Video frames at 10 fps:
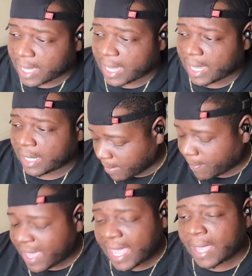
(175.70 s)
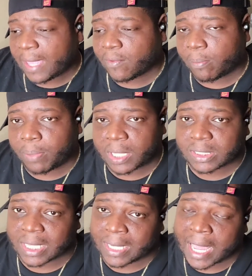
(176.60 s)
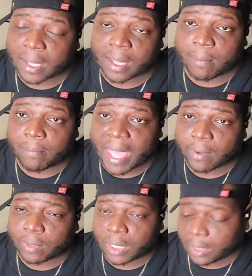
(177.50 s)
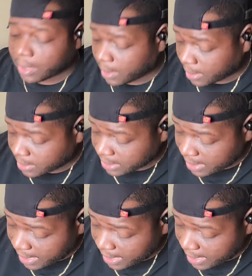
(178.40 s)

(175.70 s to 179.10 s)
and my man, he would bust and not come back with the goods.